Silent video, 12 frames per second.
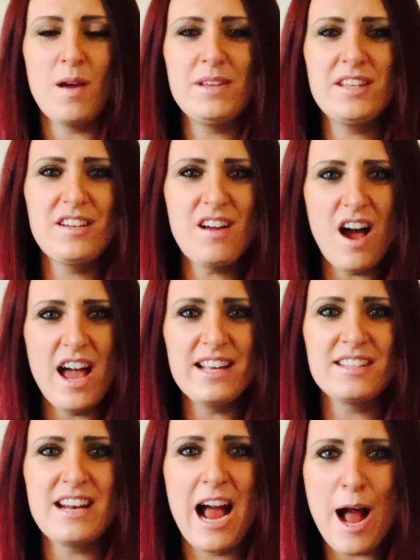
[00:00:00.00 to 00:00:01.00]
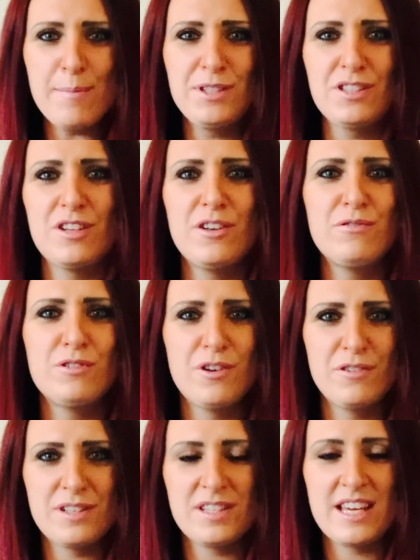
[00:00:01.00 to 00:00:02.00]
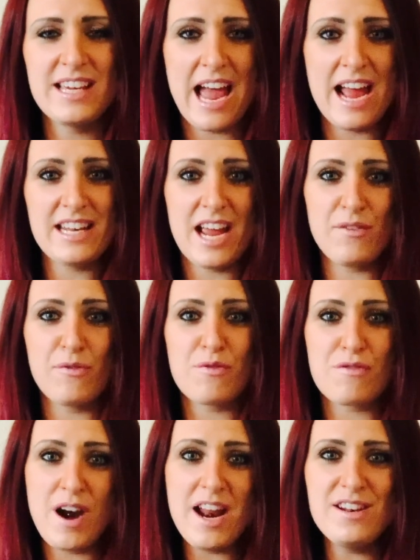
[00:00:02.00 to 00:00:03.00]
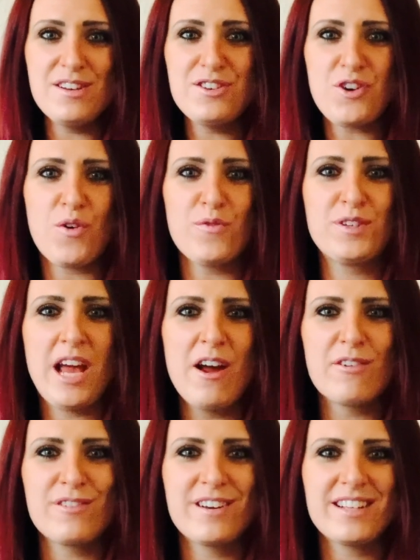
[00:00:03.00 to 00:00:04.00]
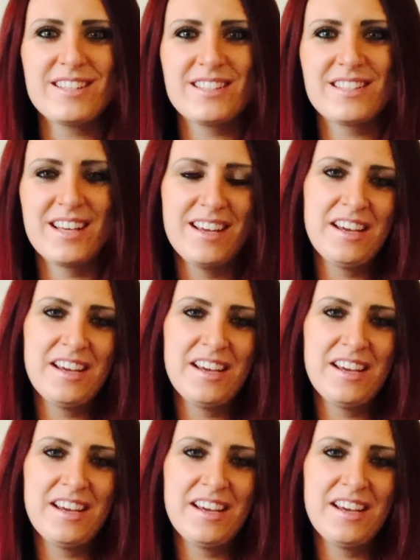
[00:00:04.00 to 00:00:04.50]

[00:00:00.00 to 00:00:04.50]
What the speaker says: mean, the guy is an absolute lunatic and a friend of terrorists.